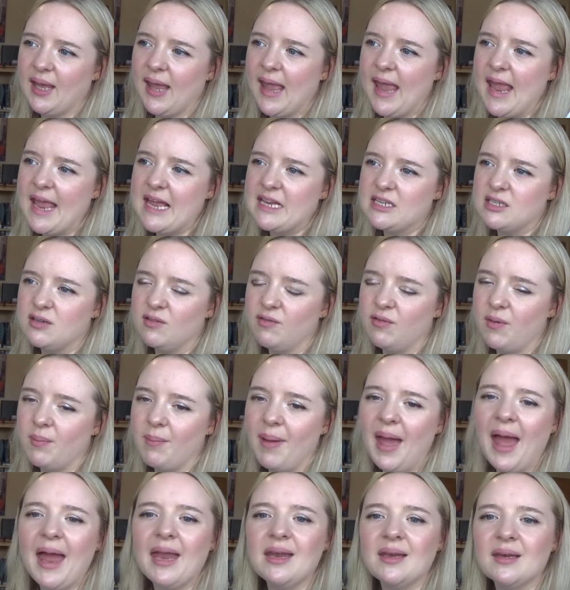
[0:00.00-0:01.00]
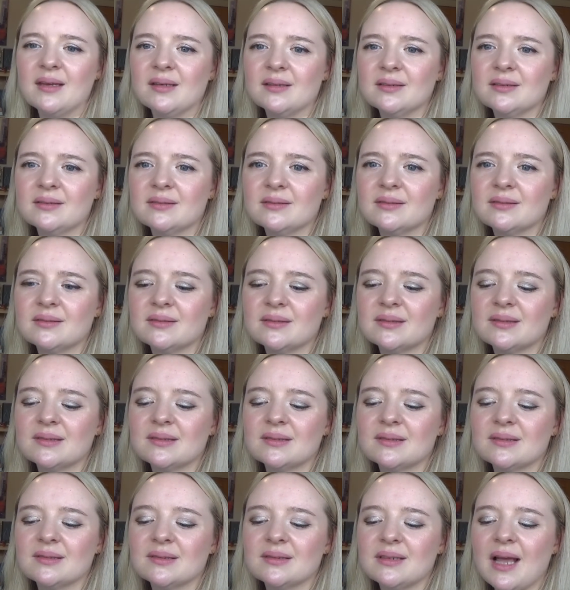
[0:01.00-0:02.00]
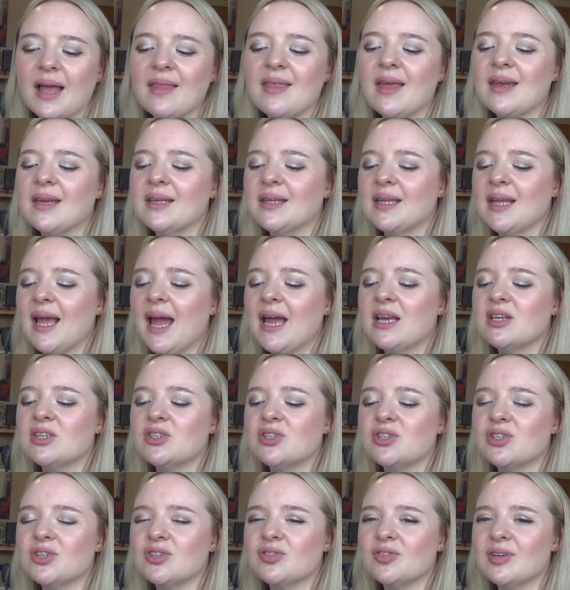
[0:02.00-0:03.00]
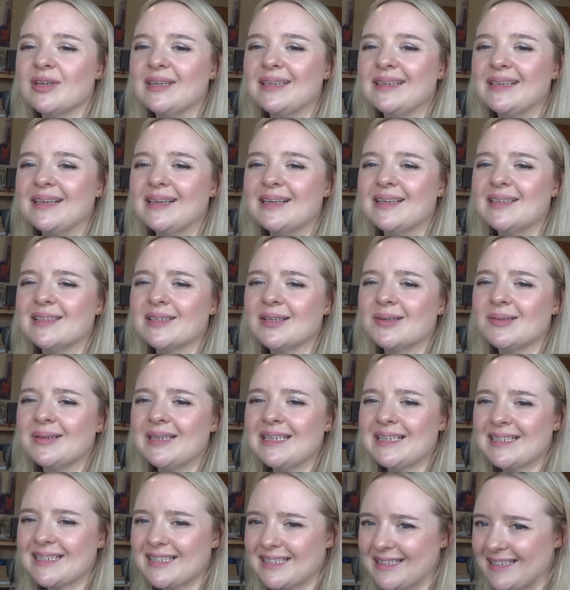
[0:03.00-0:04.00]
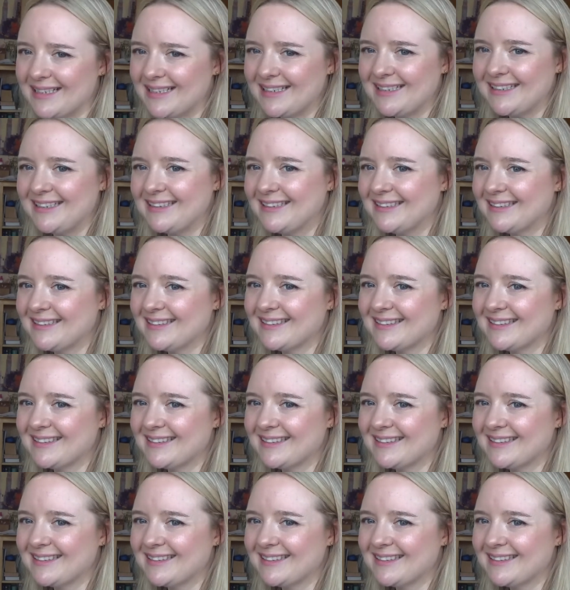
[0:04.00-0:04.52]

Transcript: is for men. And then at the end, you realise, oh, actually,